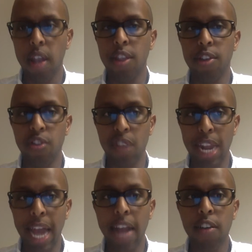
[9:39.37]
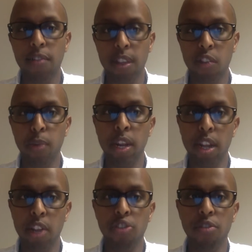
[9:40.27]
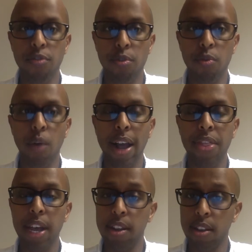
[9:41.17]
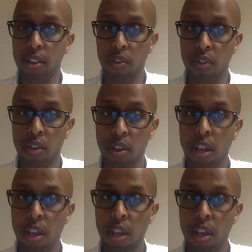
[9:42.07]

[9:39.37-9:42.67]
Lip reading: there's a lack of explanation for why that is.